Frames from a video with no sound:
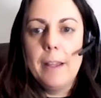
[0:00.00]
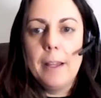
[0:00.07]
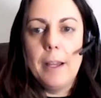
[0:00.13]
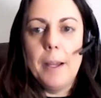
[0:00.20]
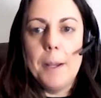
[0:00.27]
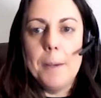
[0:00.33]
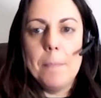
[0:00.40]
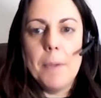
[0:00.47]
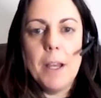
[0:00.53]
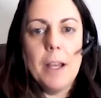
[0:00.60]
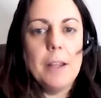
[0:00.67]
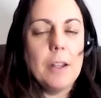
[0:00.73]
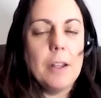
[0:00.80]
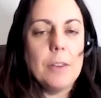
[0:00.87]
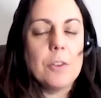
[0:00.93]
and
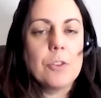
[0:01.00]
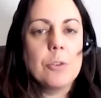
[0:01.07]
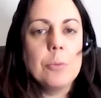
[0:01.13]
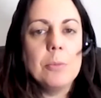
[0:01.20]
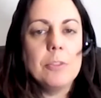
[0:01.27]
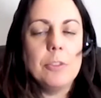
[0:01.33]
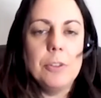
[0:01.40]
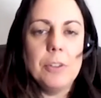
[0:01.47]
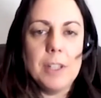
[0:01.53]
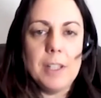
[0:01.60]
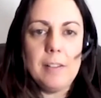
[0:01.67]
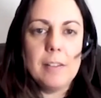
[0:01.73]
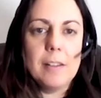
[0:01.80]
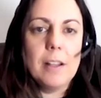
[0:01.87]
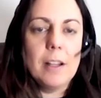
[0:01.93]
the sum of all
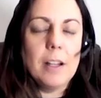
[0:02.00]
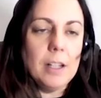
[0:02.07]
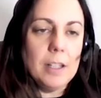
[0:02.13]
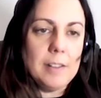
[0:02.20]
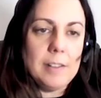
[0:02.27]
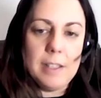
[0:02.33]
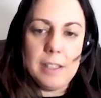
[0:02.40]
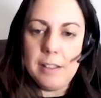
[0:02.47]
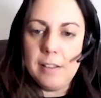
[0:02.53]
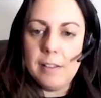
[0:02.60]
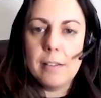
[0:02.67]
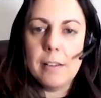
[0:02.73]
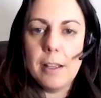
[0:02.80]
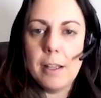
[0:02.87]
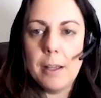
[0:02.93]
these
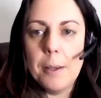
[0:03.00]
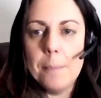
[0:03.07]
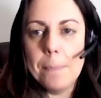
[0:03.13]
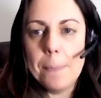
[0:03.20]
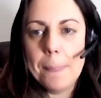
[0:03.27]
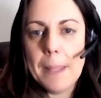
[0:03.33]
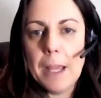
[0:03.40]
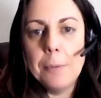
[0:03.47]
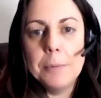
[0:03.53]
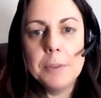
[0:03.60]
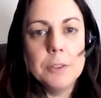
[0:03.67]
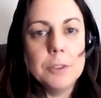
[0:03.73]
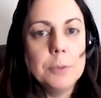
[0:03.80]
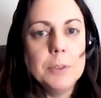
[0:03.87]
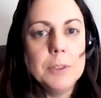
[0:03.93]
IDs helps
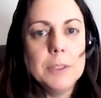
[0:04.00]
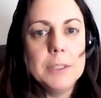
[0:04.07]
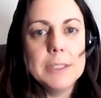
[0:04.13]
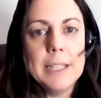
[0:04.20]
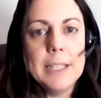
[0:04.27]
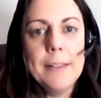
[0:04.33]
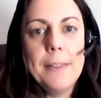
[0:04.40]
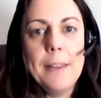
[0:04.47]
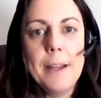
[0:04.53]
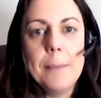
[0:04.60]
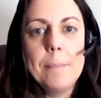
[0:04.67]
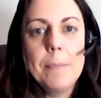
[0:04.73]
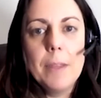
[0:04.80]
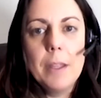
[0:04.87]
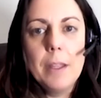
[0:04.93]
us to understand that.
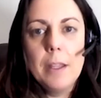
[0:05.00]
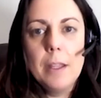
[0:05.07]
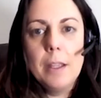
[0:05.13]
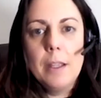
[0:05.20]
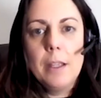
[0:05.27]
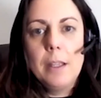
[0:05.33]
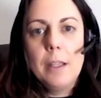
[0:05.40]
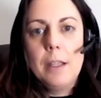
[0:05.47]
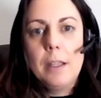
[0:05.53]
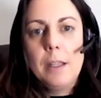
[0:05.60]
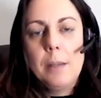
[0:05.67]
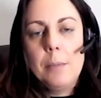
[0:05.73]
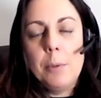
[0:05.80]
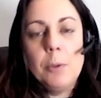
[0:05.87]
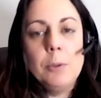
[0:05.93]

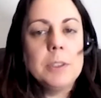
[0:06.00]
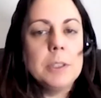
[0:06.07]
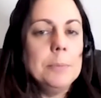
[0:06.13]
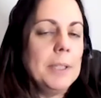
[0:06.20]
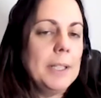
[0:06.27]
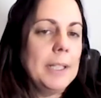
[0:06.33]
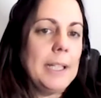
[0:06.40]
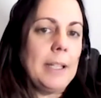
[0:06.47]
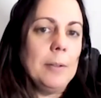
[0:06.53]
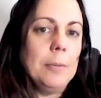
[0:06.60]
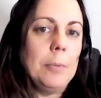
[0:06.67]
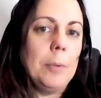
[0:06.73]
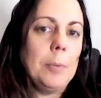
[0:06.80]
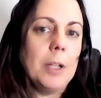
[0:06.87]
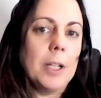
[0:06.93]
But ultimately,
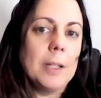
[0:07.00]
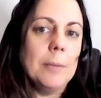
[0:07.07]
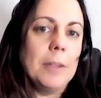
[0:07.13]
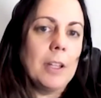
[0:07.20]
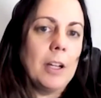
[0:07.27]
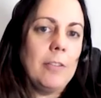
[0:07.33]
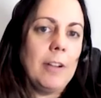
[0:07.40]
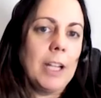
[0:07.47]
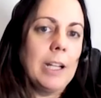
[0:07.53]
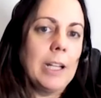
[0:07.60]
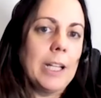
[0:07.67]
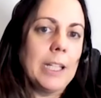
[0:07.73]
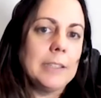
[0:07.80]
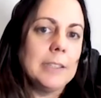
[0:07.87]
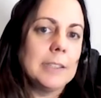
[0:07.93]
we're working with our
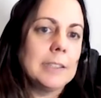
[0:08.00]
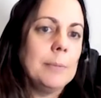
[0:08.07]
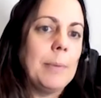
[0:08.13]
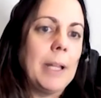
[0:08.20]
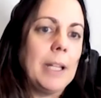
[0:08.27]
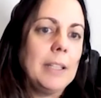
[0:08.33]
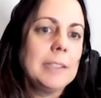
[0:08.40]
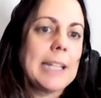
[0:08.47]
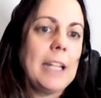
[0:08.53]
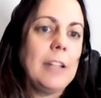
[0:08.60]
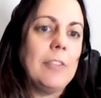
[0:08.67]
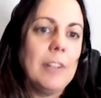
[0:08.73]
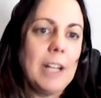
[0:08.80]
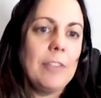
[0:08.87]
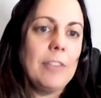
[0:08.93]
regulators to make
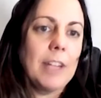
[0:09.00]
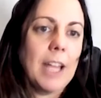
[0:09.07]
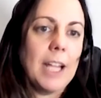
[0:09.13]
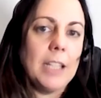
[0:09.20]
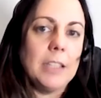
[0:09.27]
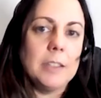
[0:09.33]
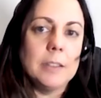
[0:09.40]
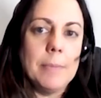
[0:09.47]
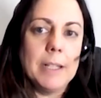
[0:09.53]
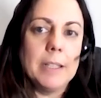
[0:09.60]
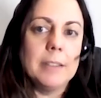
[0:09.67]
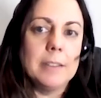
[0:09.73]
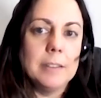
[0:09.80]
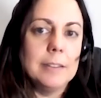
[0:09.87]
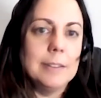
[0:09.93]
safe and efficacious
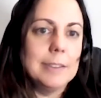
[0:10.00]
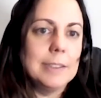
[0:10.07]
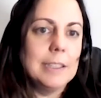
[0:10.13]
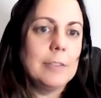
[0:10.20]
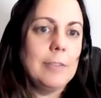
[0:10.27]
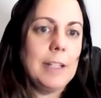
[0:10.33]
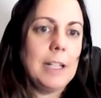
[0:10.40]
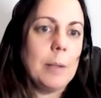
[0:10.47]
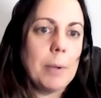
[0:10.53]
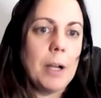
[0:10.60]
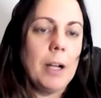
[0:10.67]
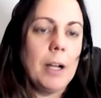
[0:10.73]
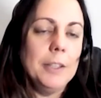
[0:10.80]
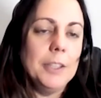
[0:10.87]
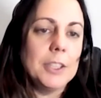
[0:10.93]
medicines. It's really a
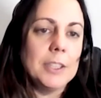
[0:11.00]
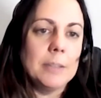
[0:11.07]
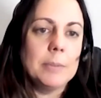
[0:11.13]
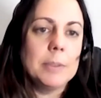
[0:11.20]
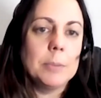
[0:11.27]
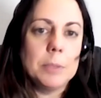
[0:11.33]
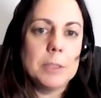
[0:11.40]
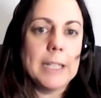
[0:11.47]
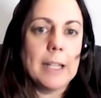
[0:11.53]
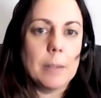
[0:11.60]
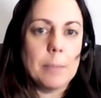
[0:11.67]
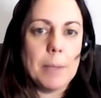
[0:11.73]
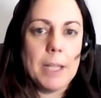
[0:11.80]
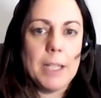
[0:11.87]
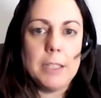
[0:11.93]
partnership to protect the
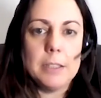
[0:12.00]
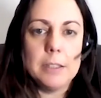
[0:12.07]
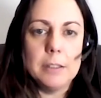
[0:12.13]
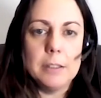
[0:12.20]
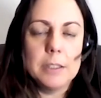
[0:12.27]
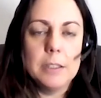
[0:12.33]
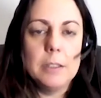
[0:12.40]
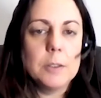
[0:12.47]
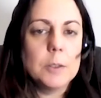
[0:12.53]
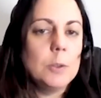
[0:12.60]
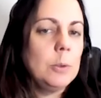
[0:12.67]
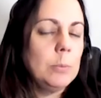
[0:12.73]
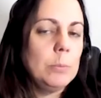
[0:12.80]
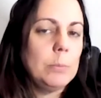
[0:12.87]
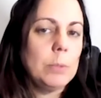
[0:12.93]
patients. And there's a
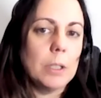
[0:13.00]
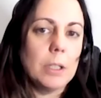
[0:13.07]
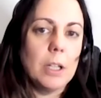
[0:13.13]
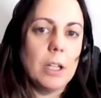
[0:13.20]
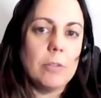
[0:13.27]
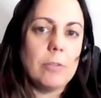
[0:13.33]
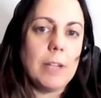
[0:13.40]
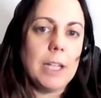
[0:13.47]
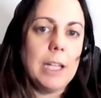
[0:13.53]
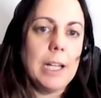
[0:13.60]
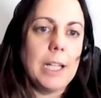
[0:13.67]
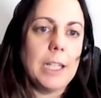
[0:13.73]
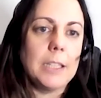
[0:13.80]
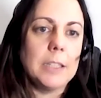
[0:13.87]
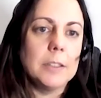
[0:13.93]
number of
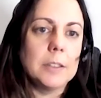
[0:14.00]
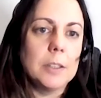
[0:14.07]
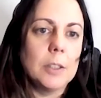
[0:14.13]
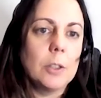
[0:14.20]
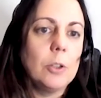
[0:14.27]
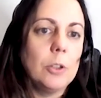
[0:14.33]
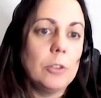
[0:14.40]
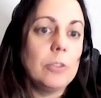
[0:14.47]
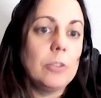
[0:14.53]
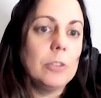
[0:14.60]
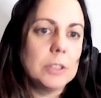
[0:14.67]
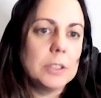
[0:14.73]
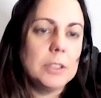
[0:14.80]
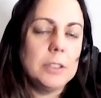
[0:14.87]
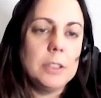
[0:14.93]
regulations that call for
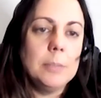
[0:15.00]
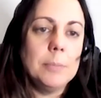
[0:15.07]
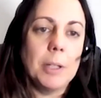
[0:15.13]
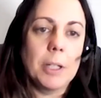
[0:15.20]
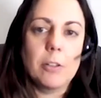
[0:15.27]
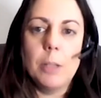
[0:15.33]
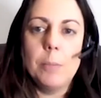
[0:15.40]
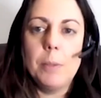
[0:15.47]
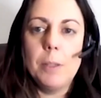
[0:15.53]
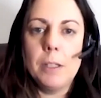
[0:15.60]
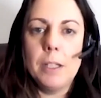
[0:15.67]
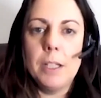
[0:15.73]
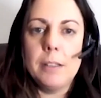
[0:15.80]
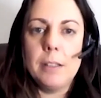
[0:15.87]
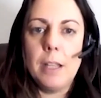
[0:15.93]
us to do microbial
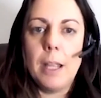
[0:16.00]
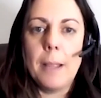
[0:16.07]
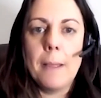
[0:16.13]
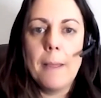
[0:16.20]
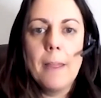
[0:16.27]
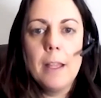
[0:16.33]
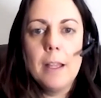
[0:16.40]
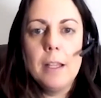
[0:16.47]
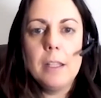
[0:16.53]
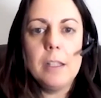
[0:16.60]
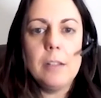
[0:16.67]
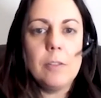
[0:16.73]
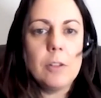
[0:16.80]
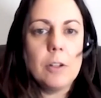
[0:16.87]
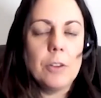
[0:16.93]
ID.
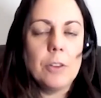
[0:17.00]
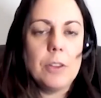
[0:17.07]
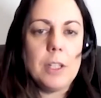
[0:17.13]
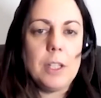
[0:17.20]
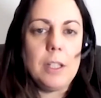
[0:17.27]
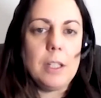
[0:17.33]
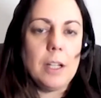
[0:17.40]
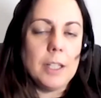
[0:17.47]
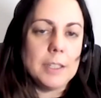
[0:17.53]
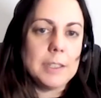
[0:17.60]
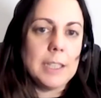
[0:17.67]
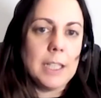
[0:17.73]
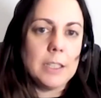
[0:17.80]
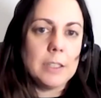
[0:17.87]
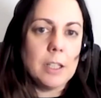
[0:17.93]
You've got the
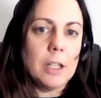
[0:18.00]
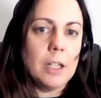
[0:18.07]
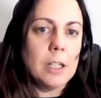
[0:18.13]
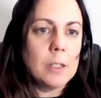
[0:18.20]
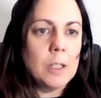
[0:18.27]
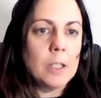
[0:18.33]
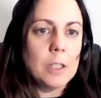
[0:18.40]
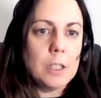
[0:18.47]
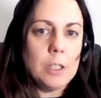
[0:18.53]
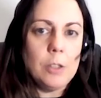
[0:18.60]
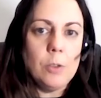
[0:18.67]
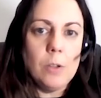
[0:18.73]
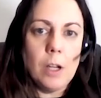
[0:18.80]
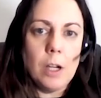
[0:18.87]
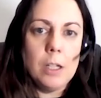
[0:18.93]
ICH guideline
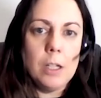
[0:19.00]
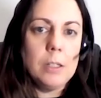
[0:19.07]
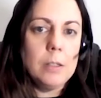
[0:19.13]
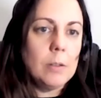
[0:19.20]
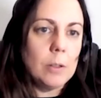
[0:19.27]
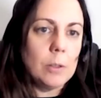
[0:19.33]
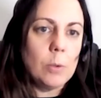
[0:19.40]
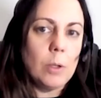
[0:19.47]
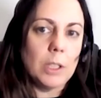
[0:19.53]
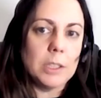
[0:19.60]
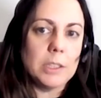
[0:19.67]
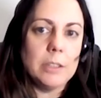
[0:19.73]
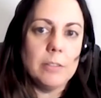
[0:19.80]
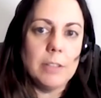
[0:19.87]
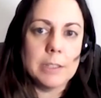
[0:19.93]
Q9 on
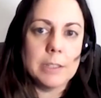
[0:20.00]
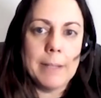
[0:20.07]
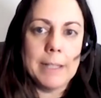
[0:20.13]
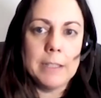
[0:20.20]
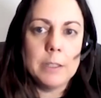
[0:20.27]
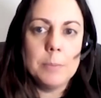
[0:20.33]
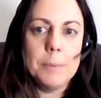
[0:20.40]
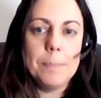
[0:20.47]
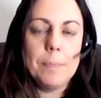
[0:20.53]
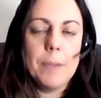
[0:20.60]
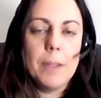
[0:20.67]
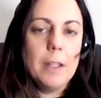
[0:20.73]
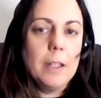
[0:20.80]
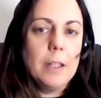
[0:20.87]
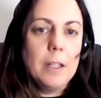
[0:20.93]
quality risk management.
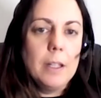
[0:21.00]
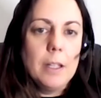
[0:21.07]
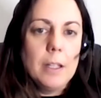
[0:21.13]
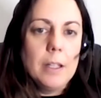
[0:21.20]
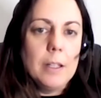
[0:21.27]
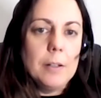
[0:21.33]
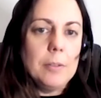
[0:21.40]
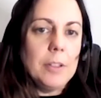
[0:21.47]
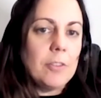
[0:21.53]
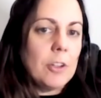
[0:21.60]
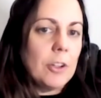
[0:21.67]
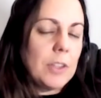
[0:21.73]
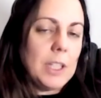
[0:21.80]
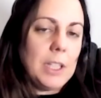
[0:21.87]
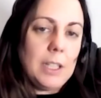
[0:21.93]
We've
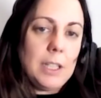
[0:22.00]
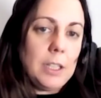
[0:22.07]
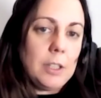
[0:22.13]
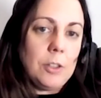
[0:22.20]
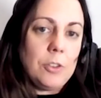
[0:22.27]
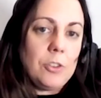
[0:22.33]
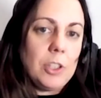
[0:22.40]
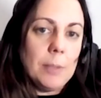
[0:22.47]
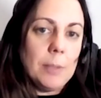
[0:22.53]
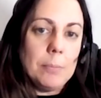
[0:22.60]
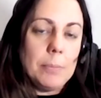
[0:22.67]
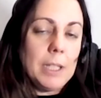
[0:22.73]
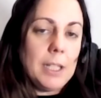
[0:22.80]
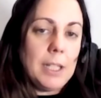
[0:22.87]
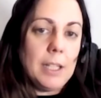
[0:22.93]
got the EU
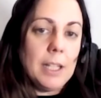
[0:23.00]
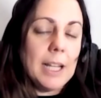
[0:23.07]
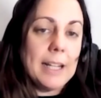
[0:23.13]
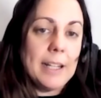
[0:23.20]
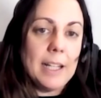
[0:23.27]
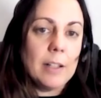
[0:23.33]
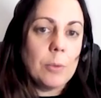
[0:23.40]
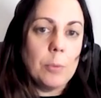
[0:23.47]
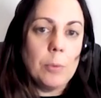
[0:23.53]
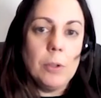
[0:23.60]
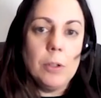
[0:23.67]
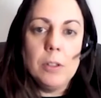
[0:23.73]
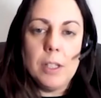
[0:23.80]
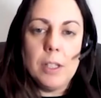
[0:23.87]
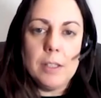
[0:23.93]
GMP Annex
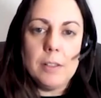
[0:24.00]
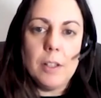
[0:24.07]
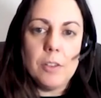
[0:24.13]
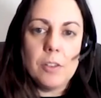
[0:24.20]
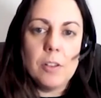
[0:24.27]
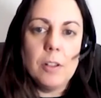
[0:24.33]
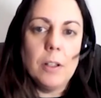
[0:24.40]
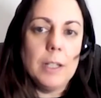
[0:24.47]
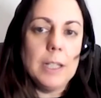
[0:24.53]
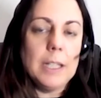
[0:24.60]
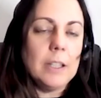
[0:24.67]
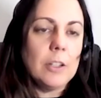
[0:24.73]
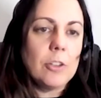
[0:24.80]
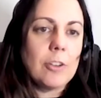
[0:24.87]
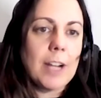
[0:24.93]
1, and certainly
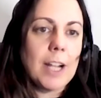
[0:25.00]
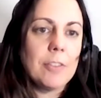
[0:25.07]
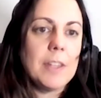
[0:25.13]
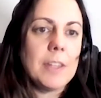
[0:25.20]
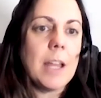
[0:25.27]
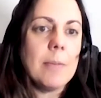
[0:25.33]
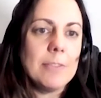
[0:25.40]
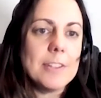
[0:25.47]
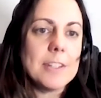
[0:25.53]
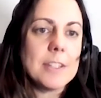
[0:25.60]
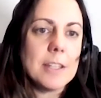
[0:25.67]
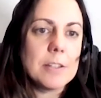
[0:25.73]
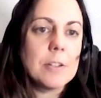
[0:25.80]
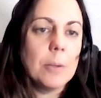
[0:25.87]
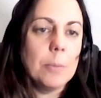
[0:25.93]
in the draft, the
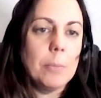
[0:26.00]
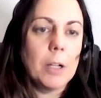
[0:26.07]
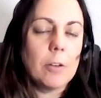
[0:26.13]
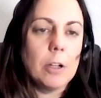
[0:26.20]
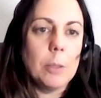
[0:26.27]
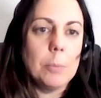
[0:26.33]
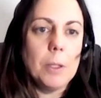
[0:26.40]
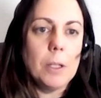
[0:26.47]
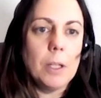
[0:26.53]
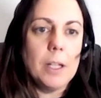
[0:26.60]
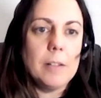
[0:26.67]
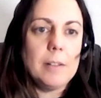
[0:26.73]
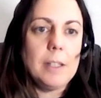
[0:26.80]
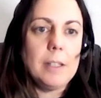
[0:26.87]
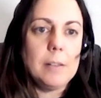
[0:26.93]
emphasis on microbial
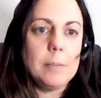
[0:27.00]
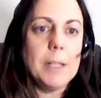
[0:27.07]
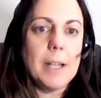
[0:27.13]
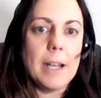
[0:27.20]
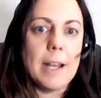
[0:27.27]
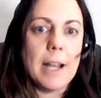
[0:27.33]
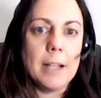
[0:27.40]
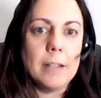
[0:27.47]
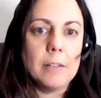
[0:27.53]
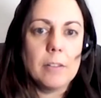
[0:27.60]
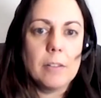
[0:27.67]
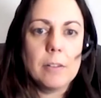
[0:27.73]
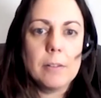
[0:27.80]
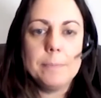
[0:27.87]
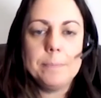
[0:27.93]
ID has been enhanced.